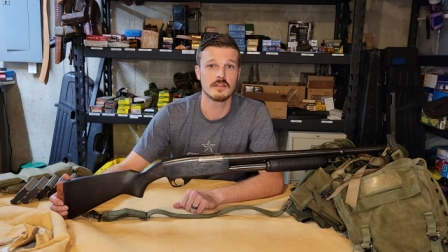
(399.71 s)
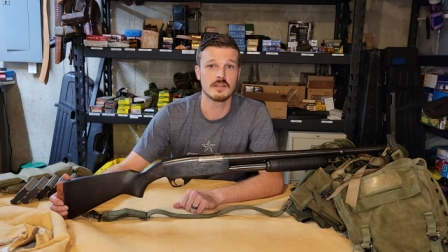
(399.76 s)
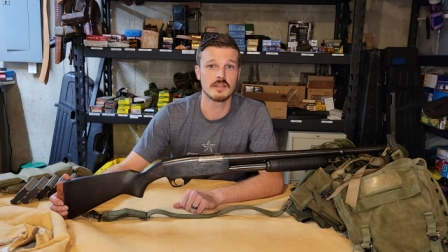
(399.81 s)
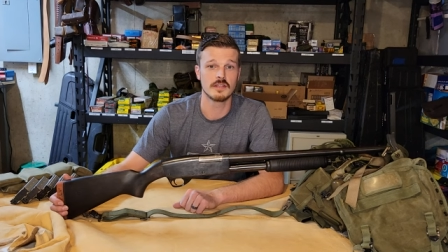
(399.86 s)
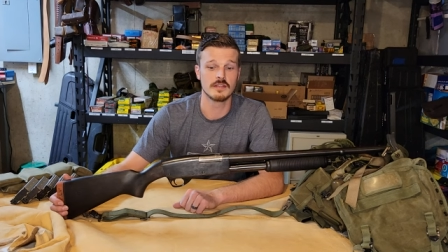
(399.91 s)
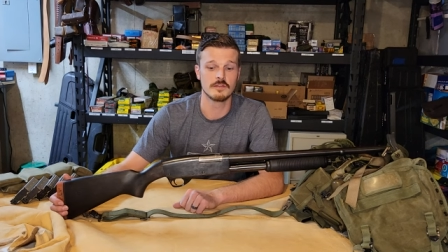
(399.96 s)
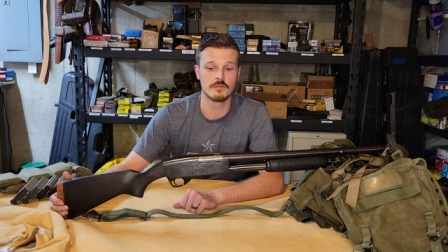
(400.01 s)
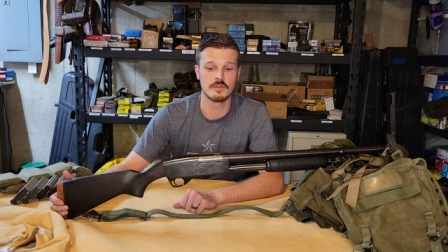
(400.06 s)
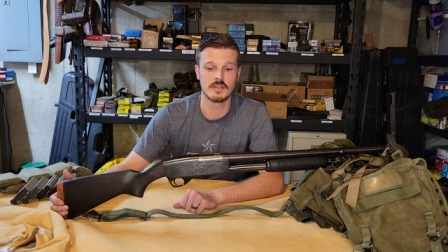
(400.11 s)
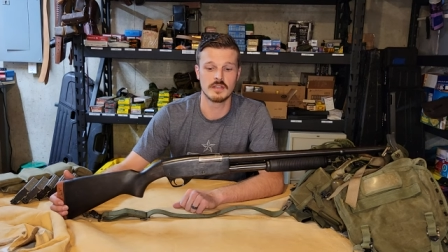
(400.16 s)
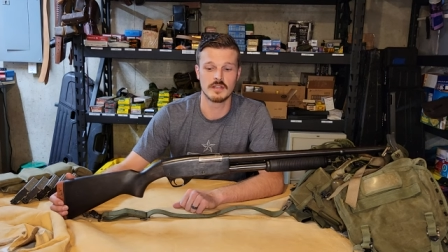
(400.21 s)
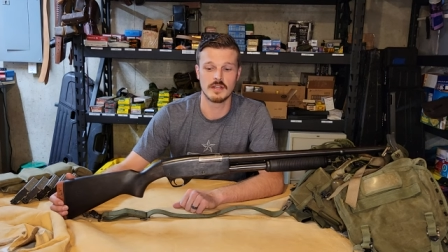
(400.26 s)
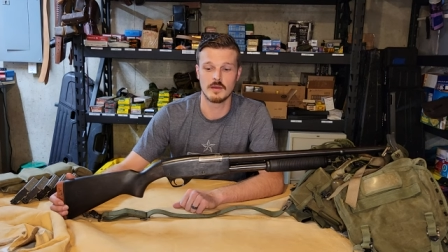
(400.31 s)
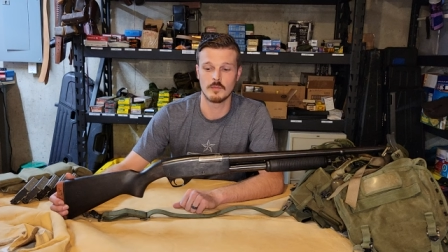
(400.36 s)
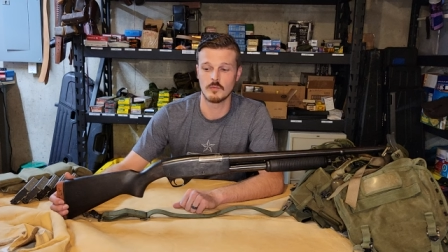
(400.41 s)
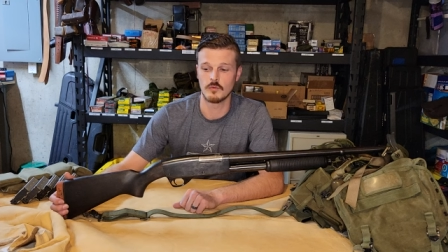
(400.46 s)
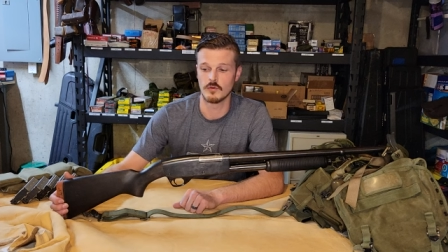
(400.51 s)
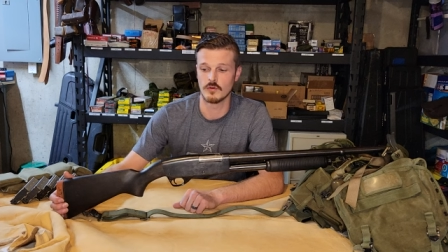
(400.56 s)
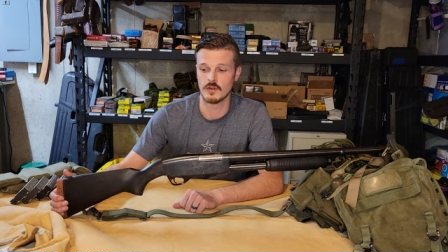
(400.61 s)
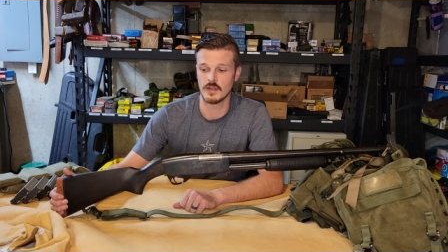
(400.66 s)
in the
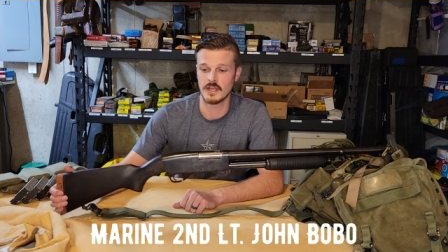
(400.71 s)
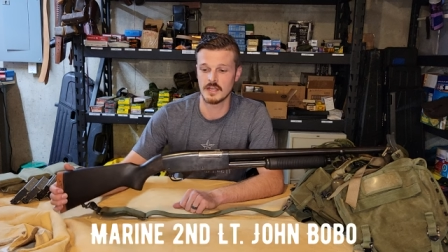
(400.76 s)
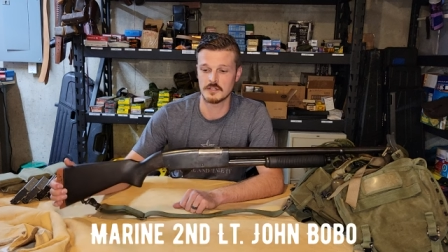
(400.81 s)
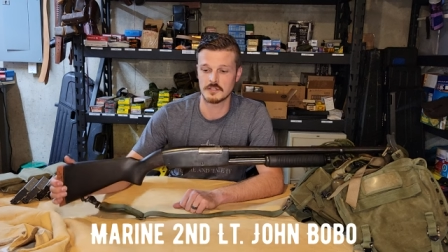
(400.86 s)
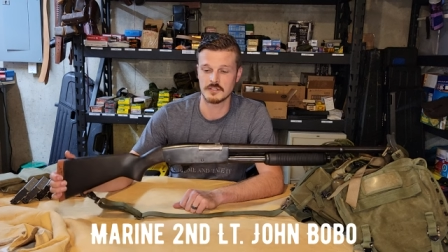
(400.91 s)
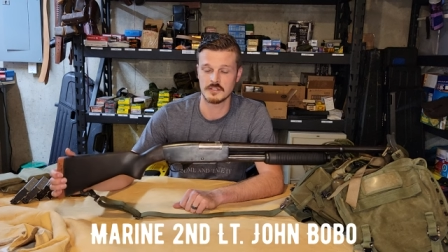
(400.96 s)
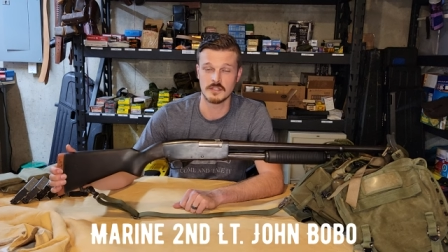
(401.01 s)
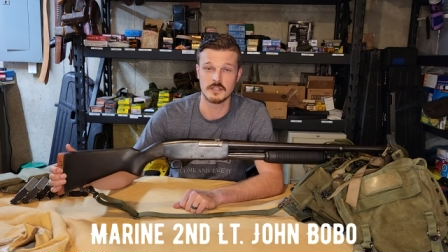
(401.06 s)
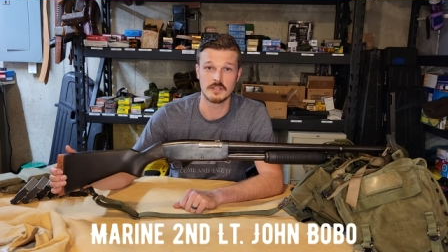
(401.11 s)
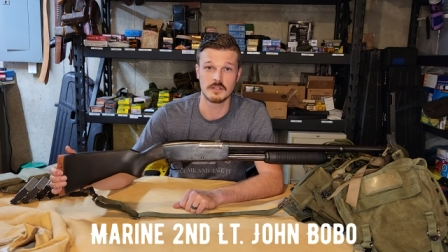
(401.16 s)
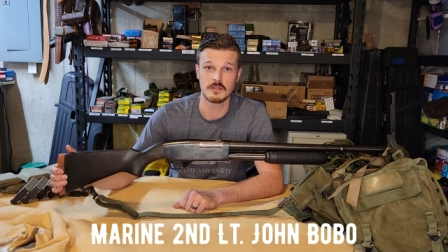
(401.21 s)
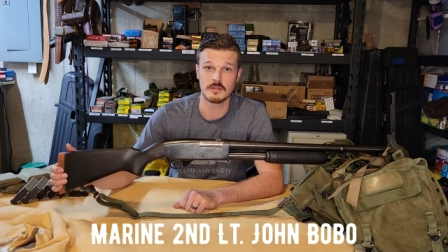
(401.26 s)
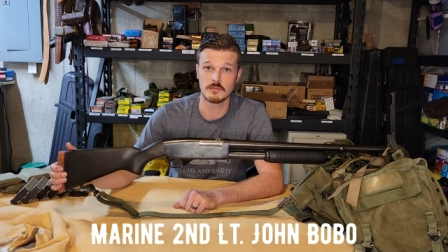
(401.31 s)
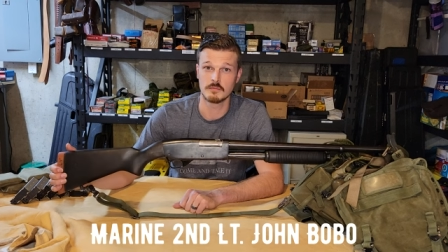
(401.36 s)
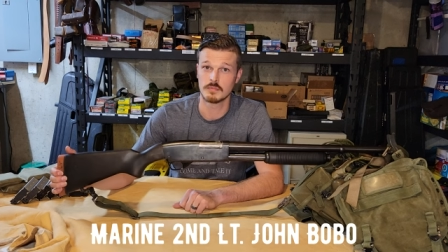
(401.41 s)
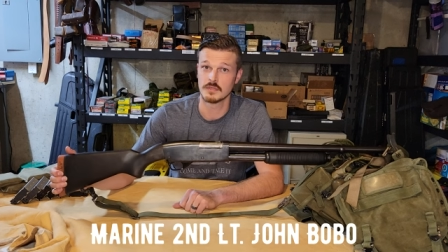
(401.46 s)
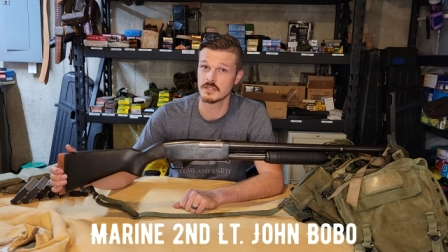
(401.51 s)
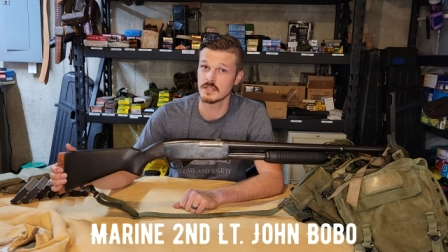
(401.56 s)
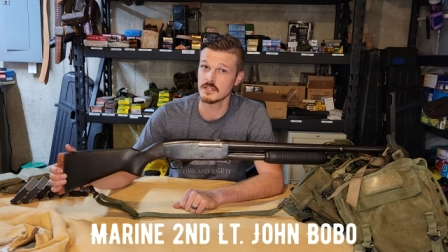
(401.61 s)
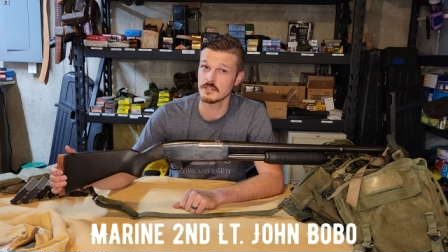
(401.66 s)
Vietnam War actually
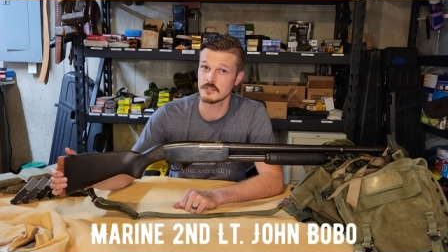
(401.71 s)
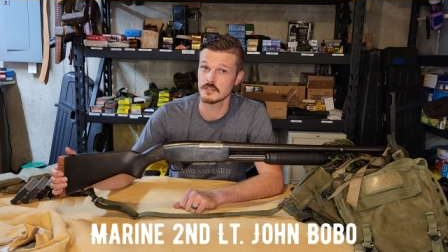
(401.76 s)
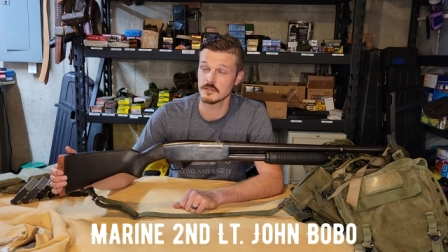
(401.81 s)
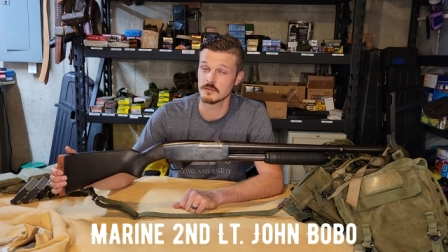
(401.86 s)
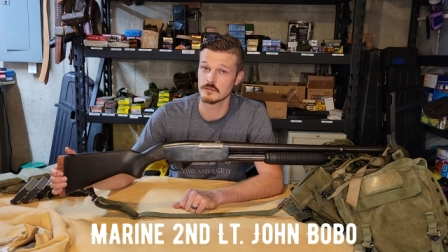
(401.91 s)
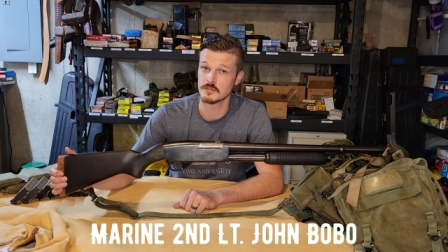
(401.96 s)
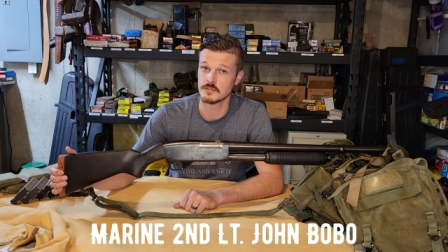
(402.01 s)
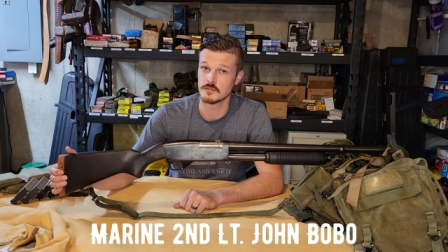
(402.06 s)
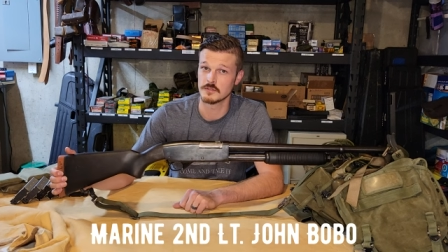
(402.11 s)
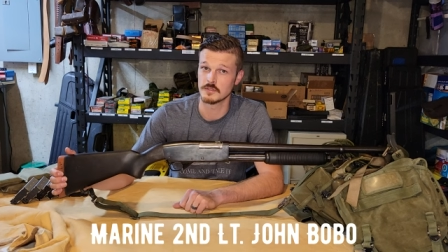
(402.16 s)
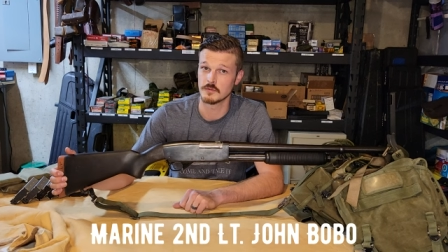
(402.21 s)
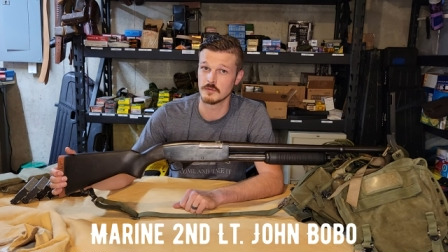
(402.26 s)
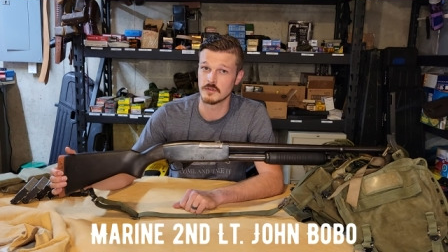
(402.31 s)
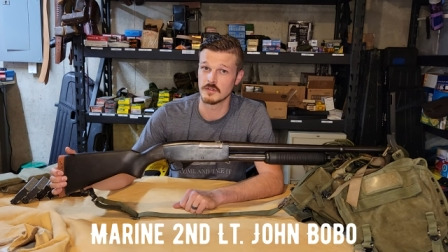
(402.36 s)
potentially was using